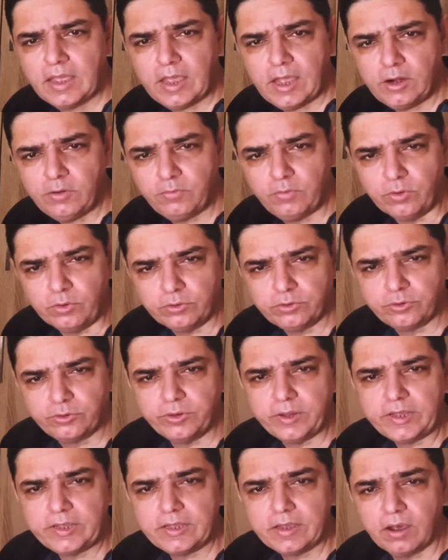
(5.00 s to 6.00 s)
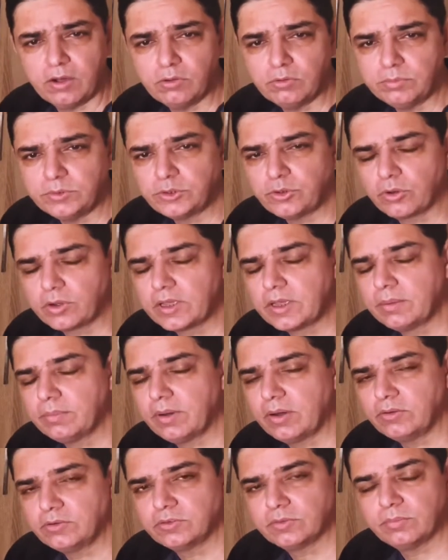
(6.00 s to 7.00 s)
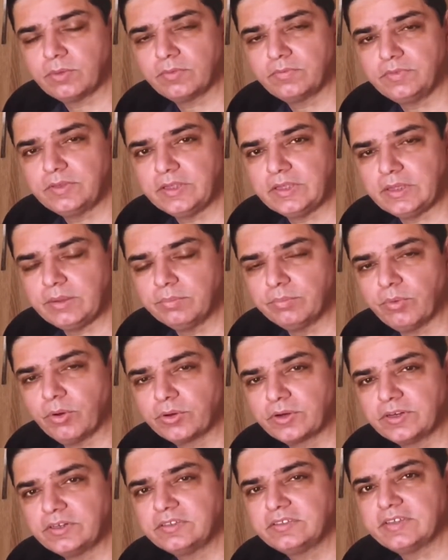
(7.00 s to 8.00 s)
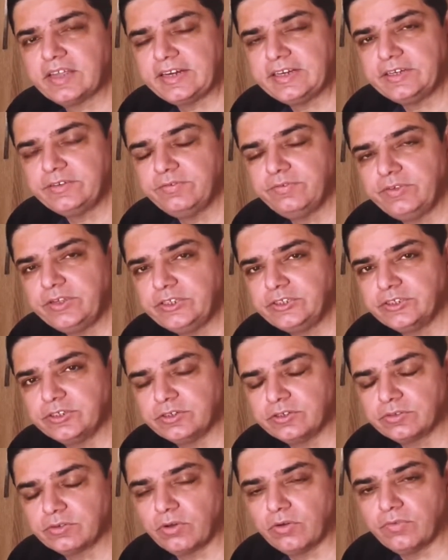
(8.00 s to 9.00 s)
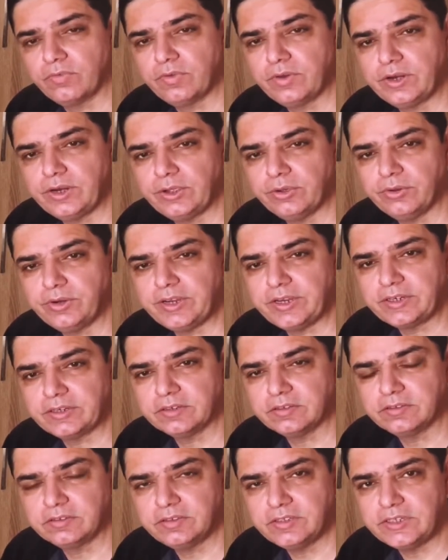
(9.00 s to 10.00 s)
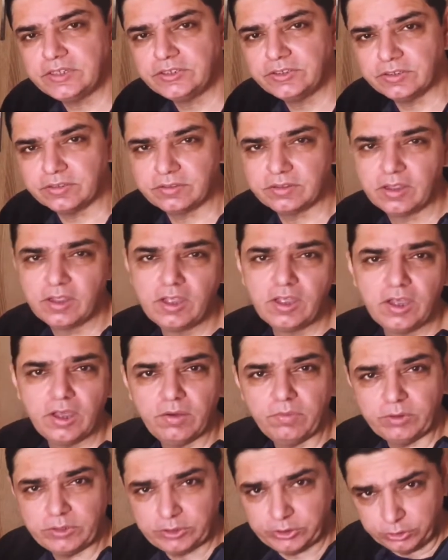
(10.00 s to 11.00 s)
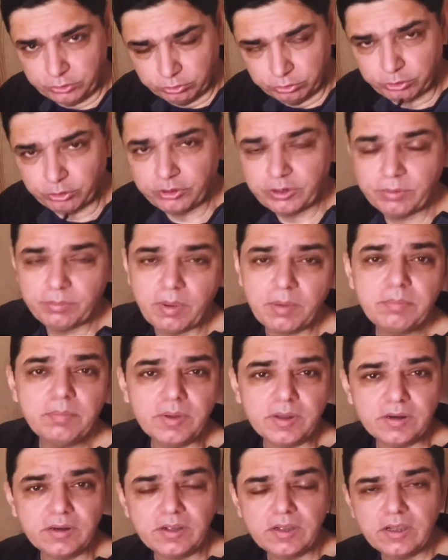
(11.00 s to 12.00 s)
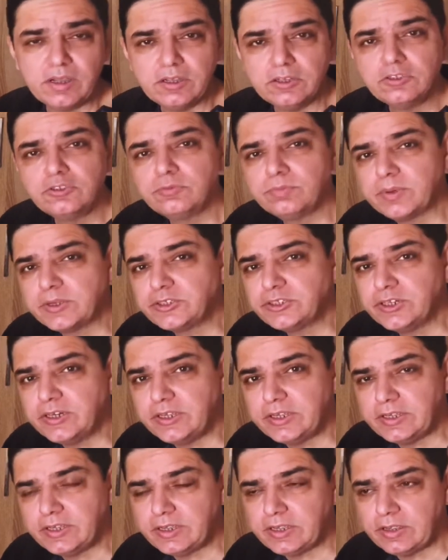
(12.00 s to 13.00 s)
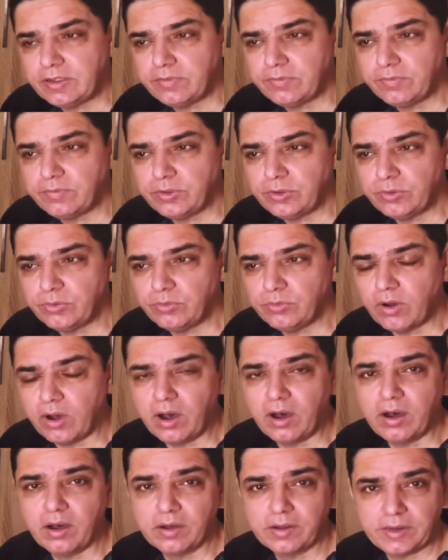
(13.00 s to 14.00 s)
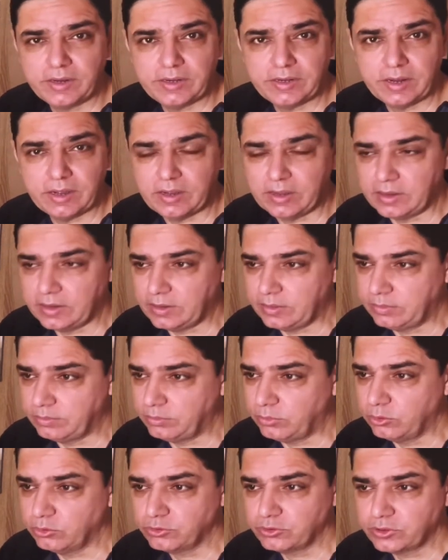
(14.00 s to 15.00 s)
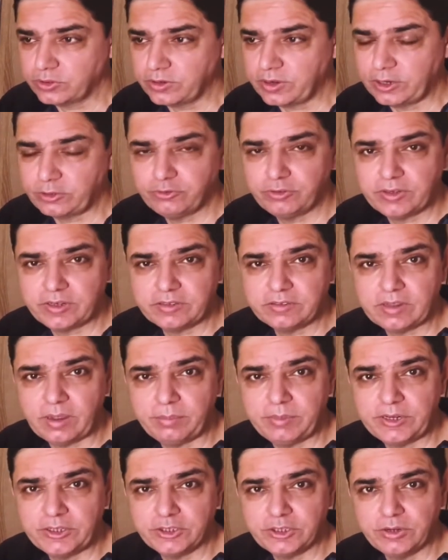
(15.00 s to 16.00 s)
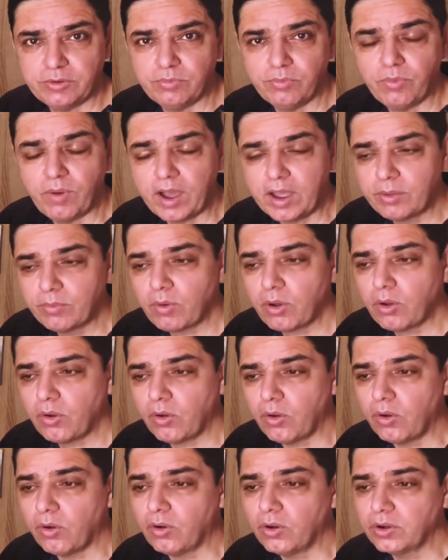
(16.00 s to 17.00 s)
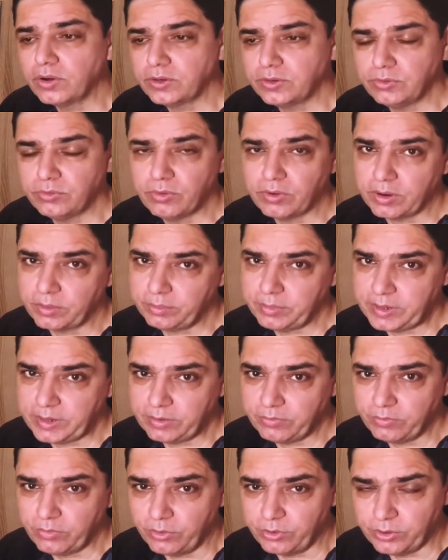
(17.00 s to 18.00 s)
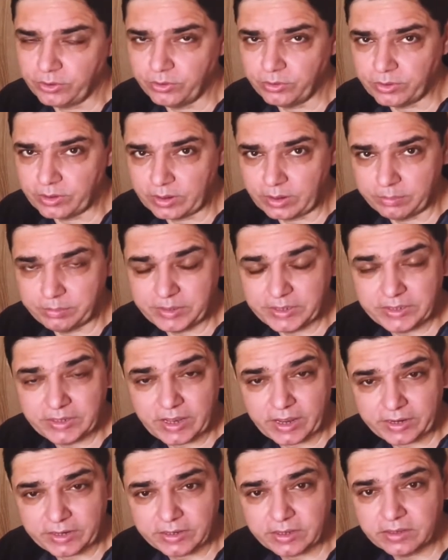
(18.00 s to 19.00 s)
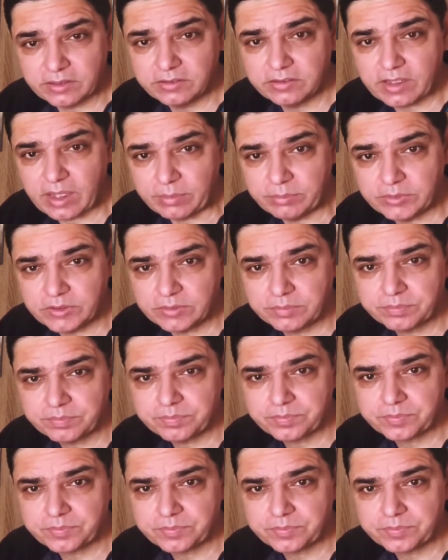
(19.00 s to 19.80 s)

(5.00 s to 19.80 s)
Hello folks, today I will be talking about some of the important salient features of neonatal seizures which you should remember especially if you are in a postgraduate examination Viva or you are appearing for your uh, pediatric exams.